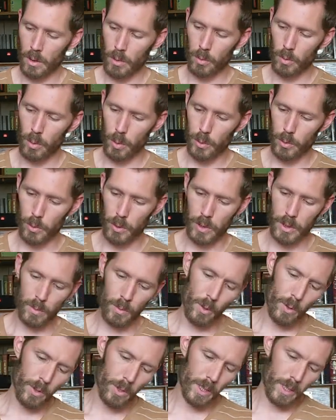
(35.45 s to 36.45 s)
Rolls really
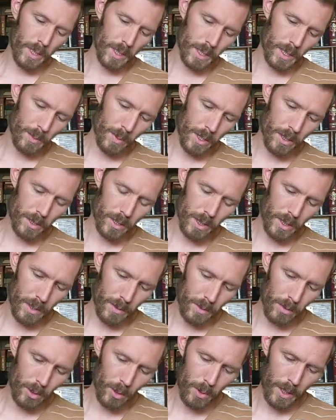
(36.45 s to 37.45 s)
smoothly, especially
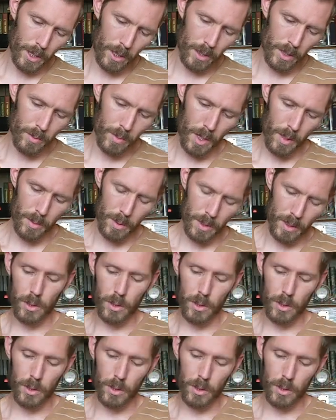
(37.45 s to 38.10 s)
if you air them up.